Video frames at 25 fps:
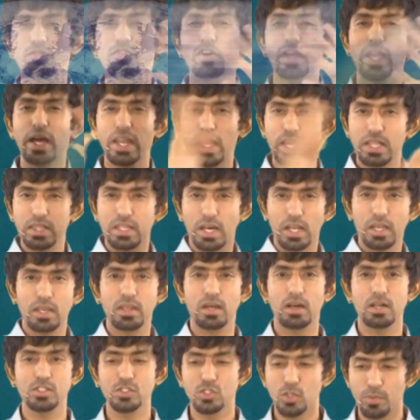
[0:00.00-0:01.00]
forgetting
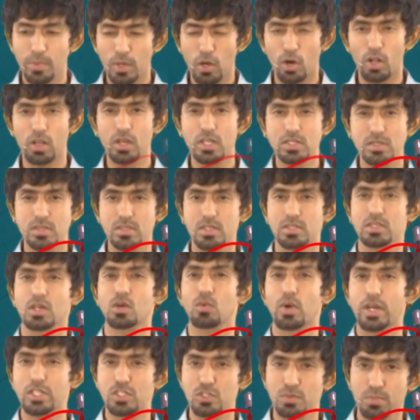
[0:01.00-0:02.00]
that, assuming all distances are
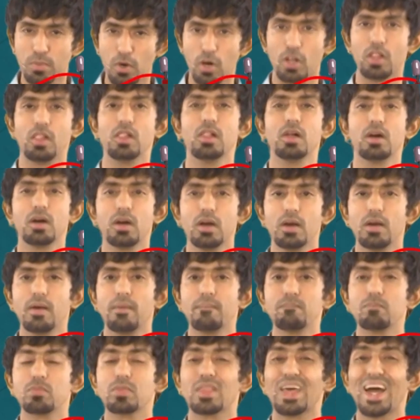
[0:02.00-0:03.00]
quite small,
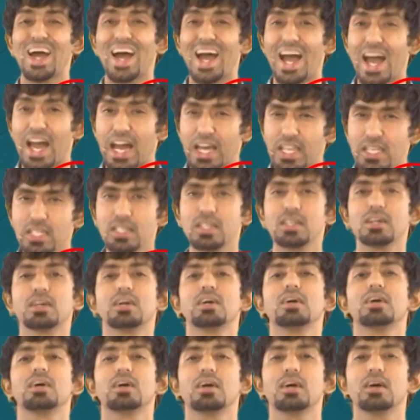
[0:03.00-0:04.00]
and
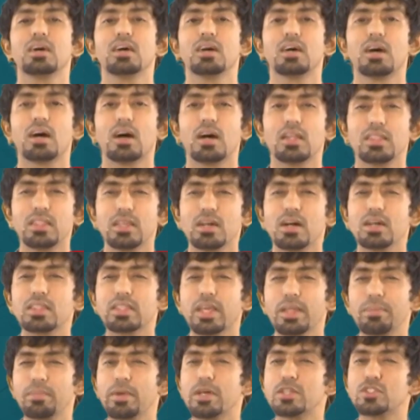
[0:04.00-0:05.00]
the
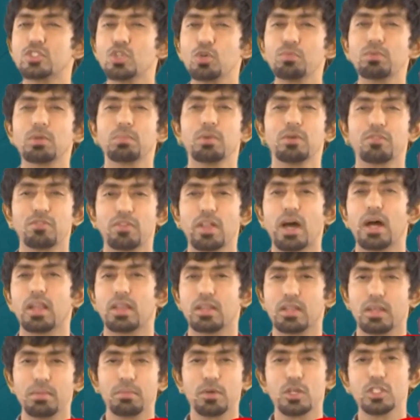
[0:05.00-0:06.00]
Earth can be assumed to be flat, right?